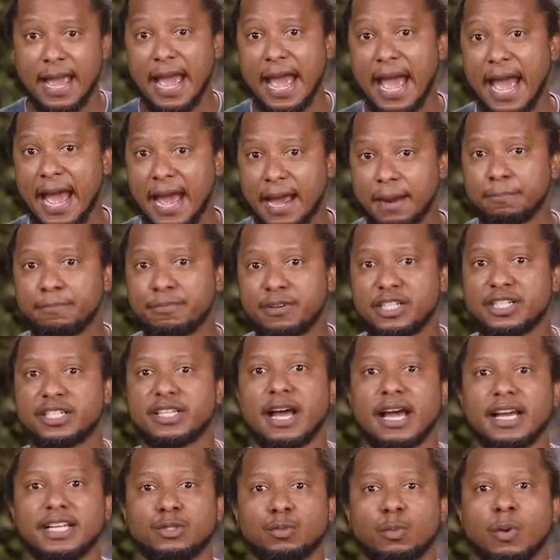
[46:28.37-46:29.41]
and
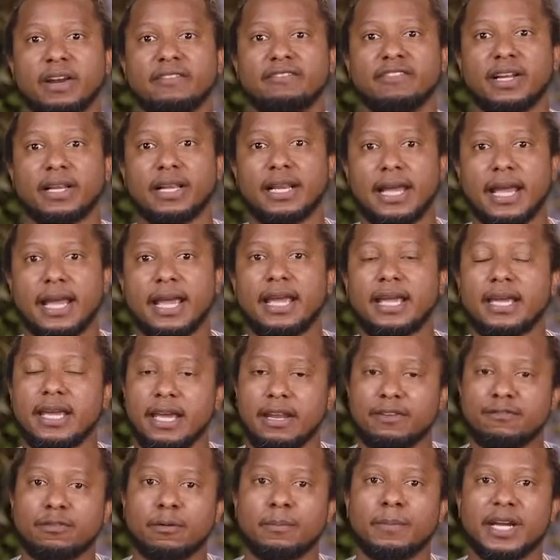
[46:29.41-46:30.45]
precise when relaying
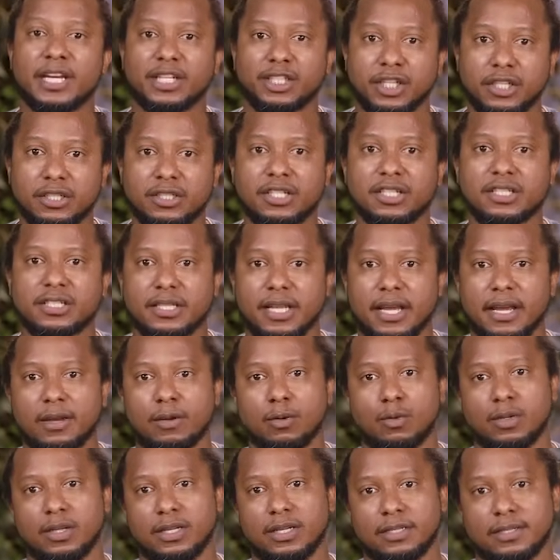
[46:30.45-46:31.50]
information to
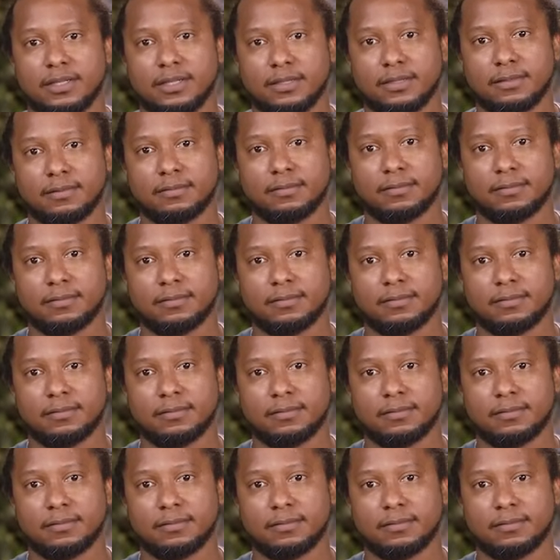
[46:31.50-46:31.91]
stakeholders.